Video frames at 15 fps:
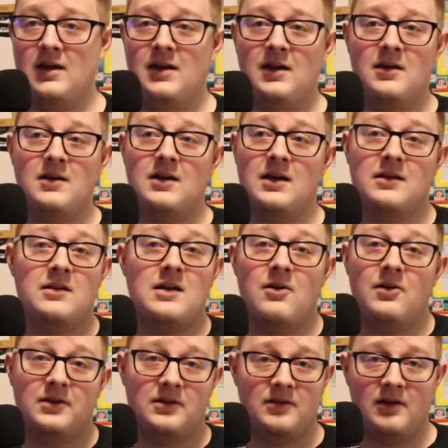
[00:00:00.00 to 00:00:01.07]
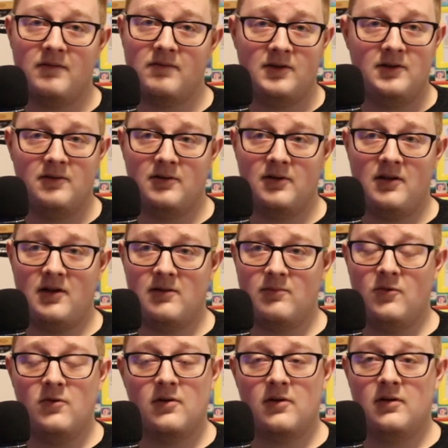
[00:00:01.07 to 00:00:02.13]
And now I can definitely do it a lot
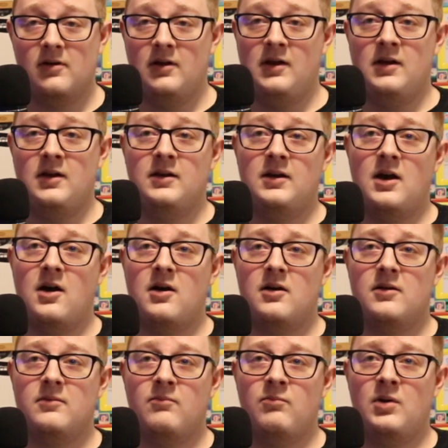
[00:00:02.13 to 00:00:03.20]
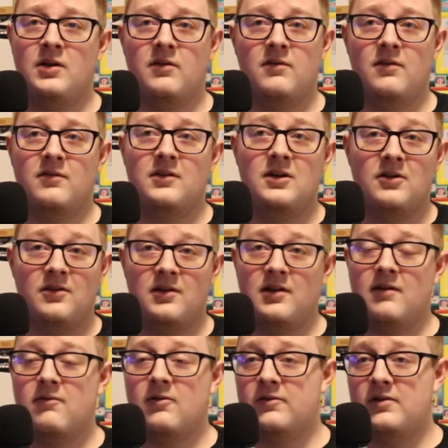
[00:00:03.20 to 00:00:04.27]
more. But it's a skill that
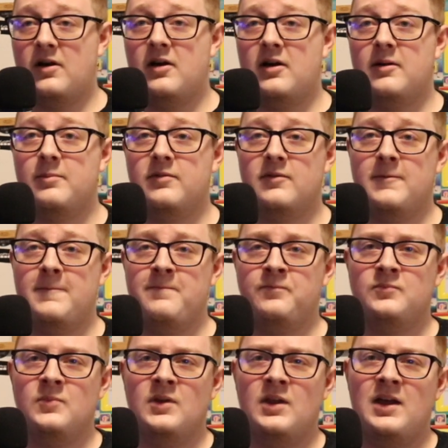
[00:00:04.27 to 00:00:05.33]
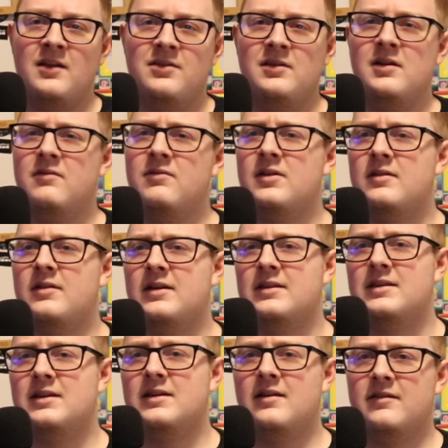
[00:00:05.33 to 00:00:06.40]
never stops. And I think of it like
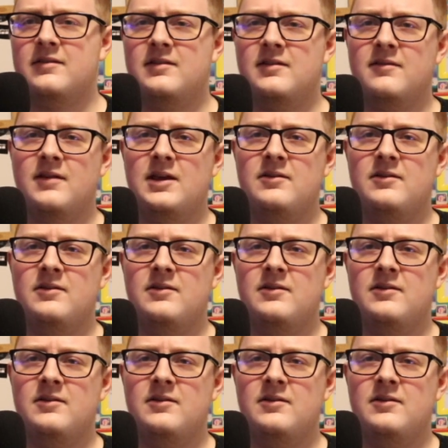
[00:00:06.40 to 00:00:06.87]
this: it